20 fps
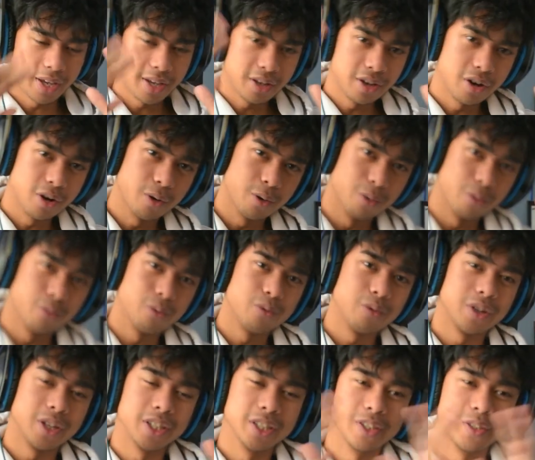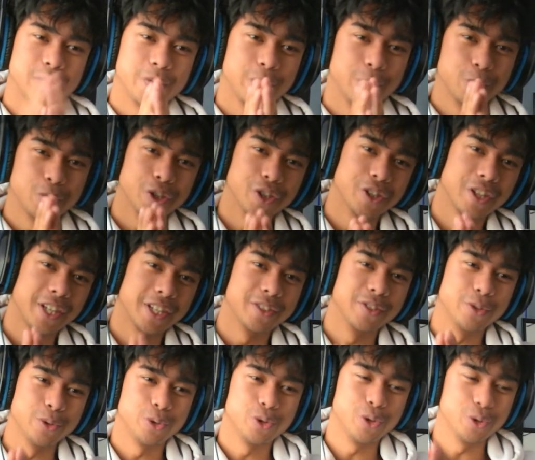yo, it's future
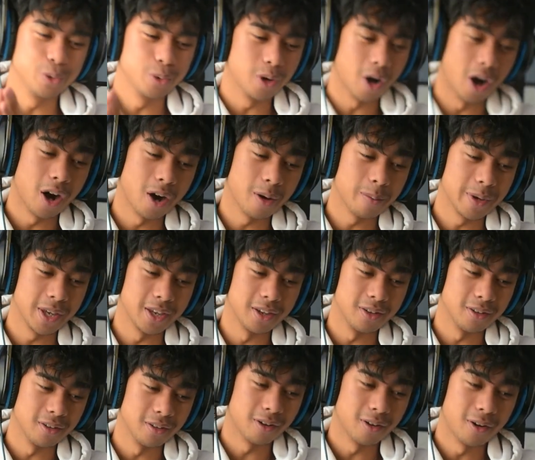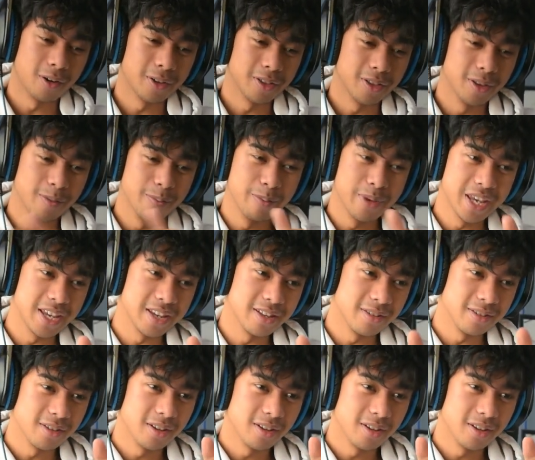Kazutsu Kami on the beat.